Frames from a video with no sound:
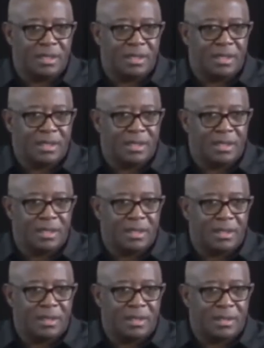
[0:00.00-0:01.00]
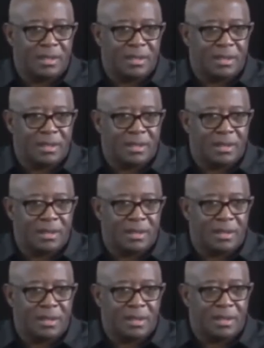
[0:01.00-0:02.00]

Nobody speaks.